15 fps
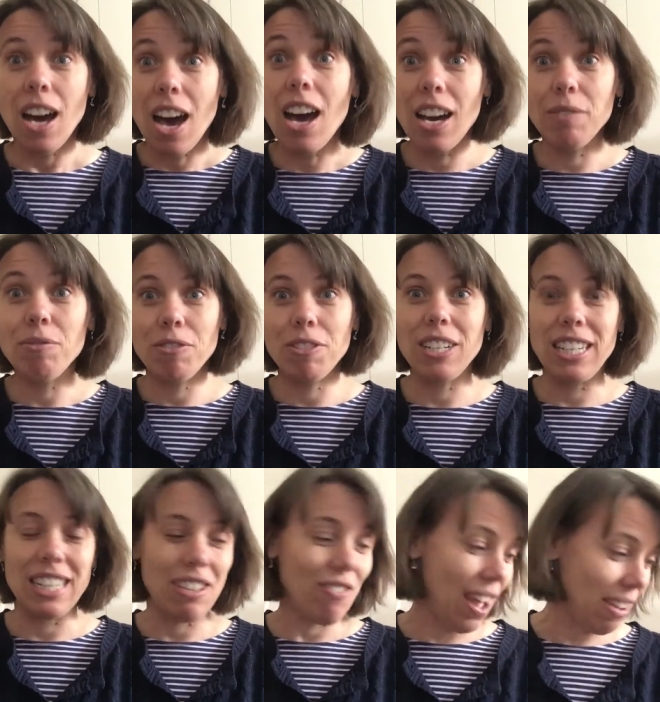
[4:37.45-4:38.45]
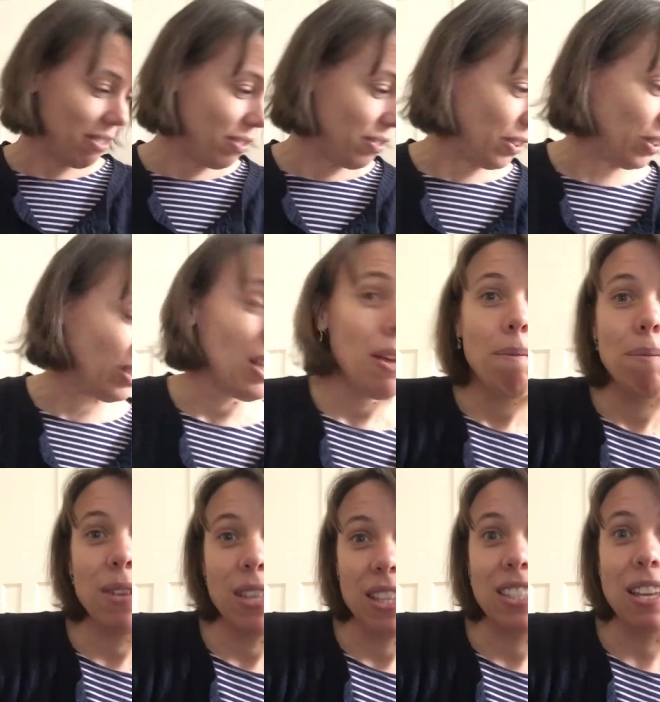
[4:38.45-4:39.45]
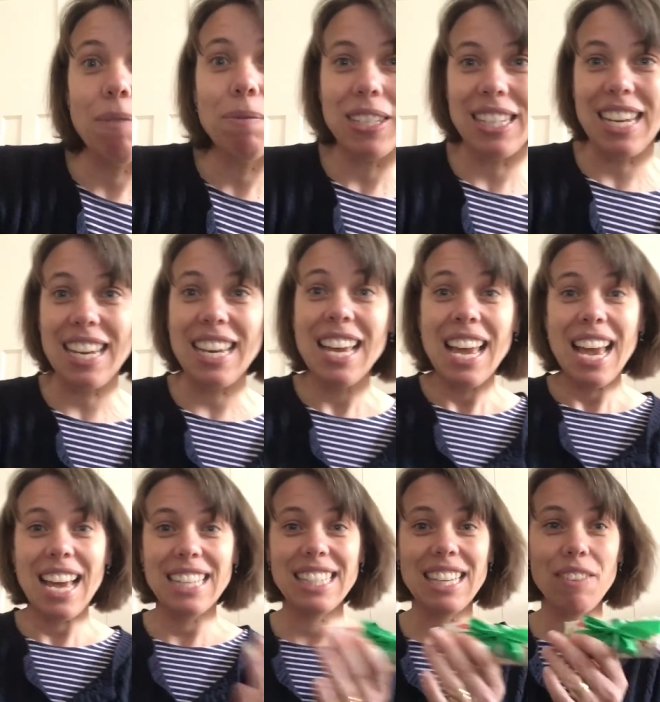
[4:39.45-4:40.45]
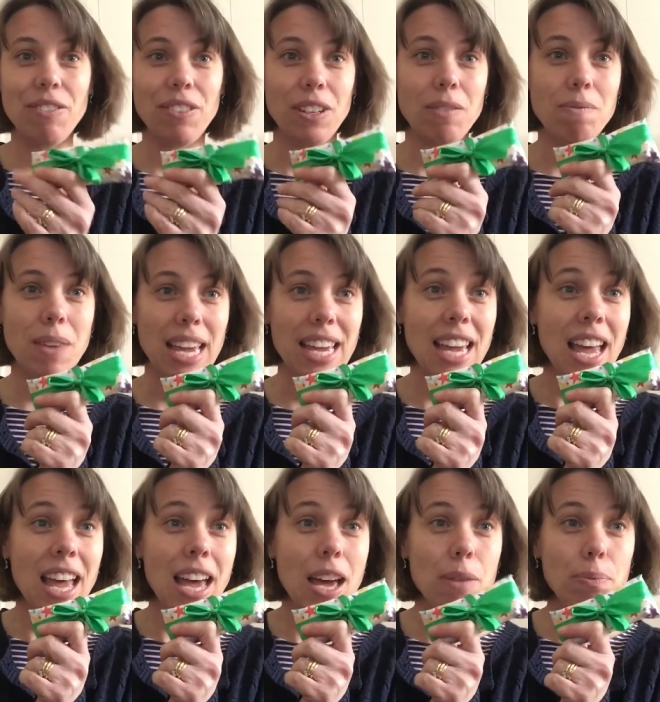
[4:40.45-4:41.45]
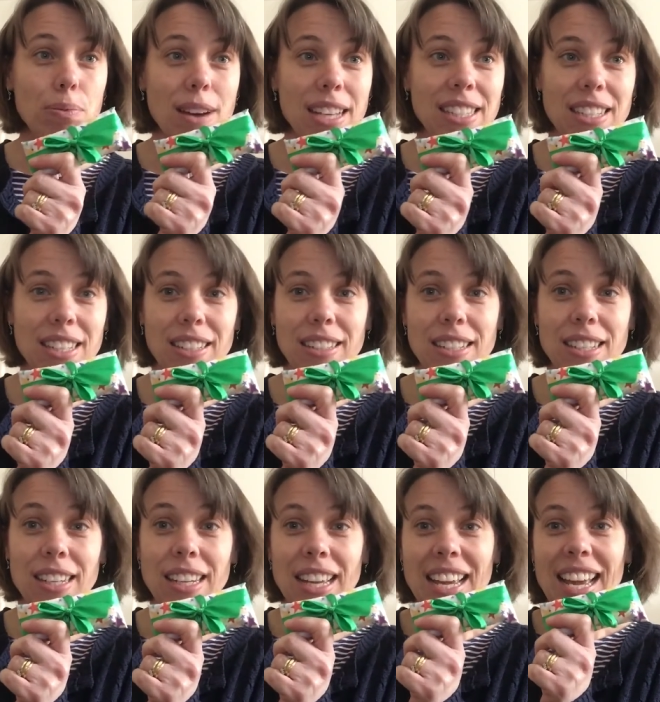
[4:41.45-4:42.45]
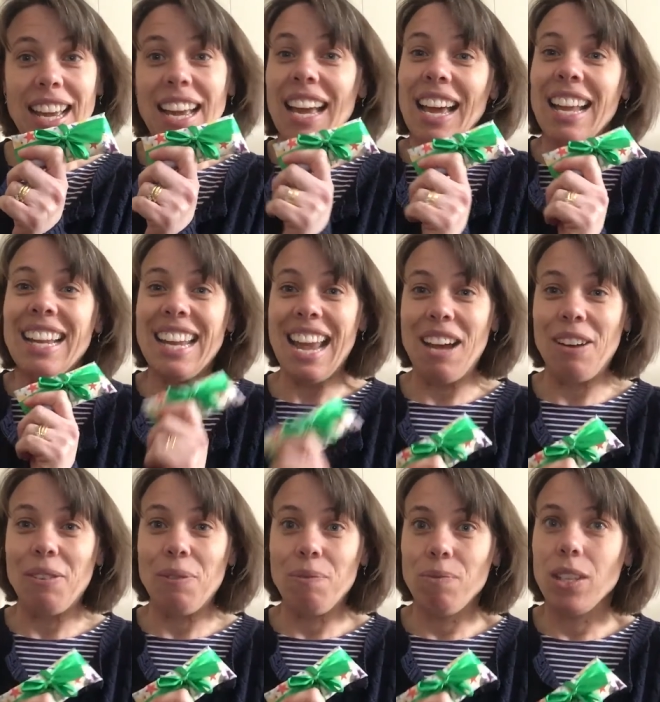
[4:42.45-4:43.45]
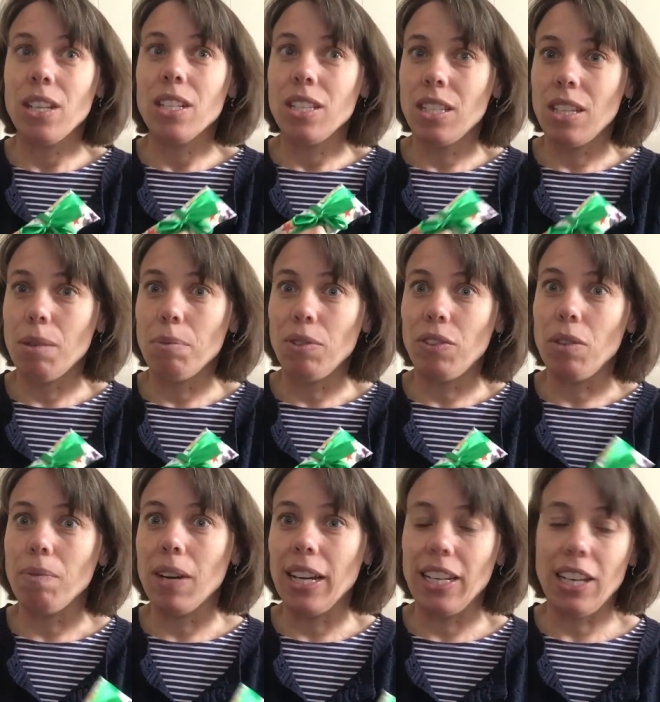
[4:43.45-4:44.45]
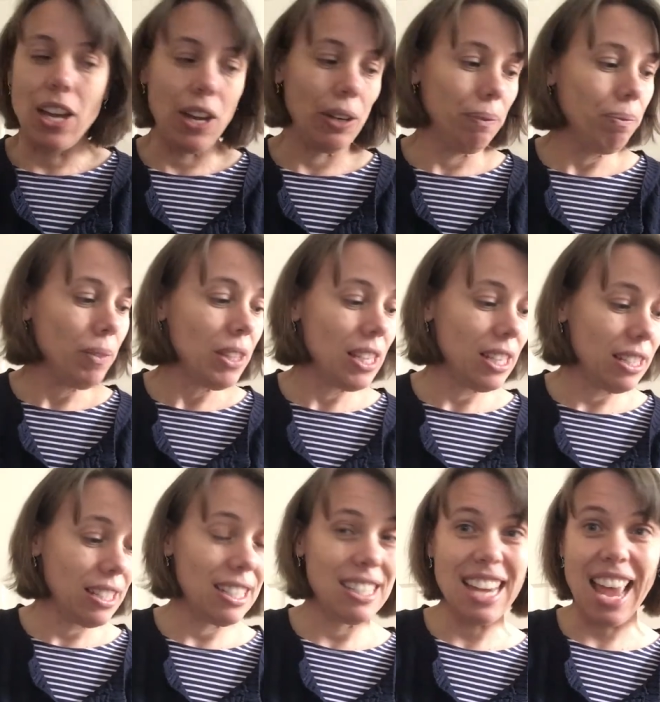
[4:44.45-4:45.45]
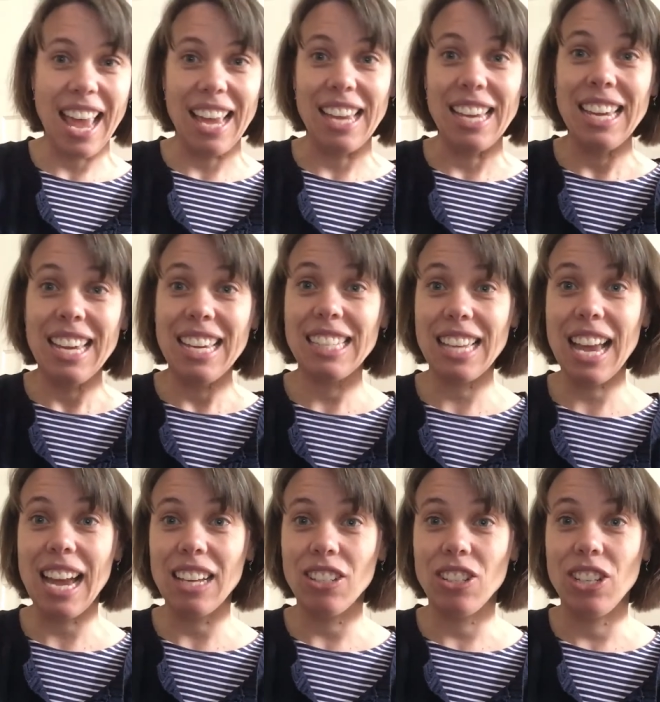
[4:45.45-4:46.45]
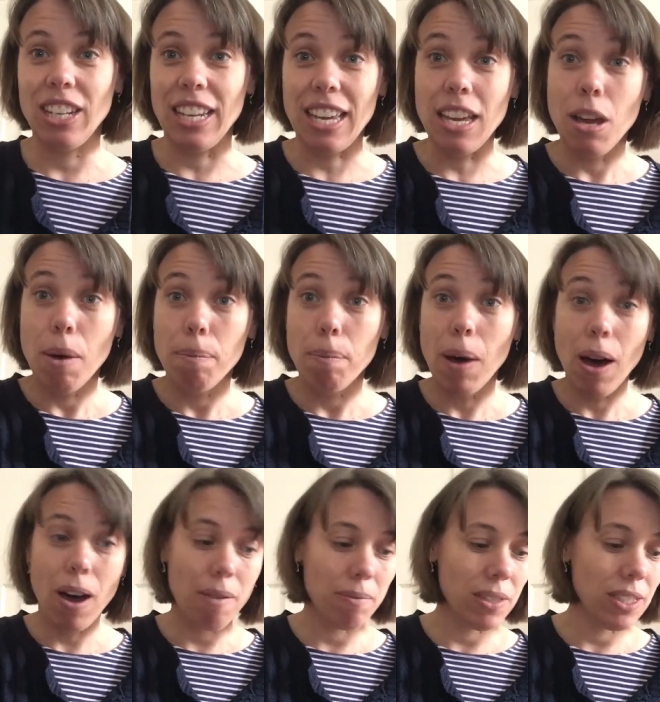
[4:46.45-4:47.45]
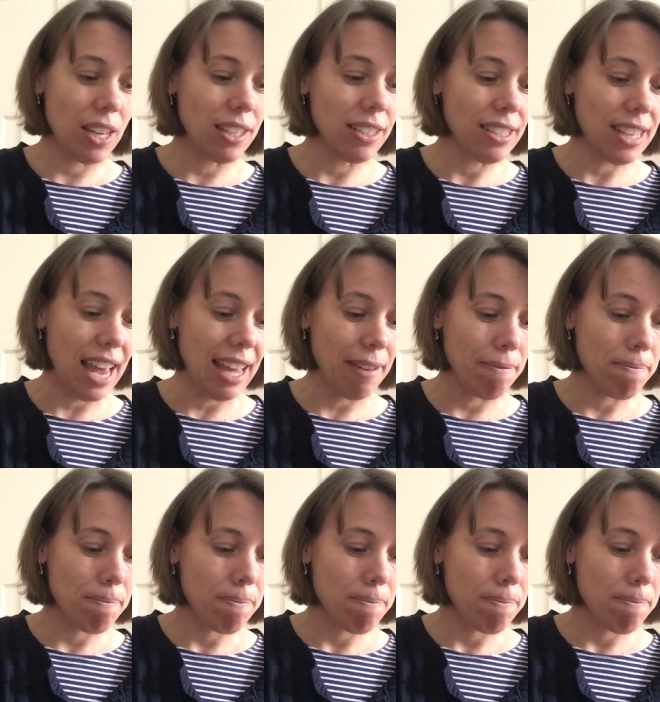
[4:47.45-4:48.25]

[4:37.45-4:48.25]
I'm really thankful that somebody has given me a present. Now, some of you might know that today is actually Palm Sunday.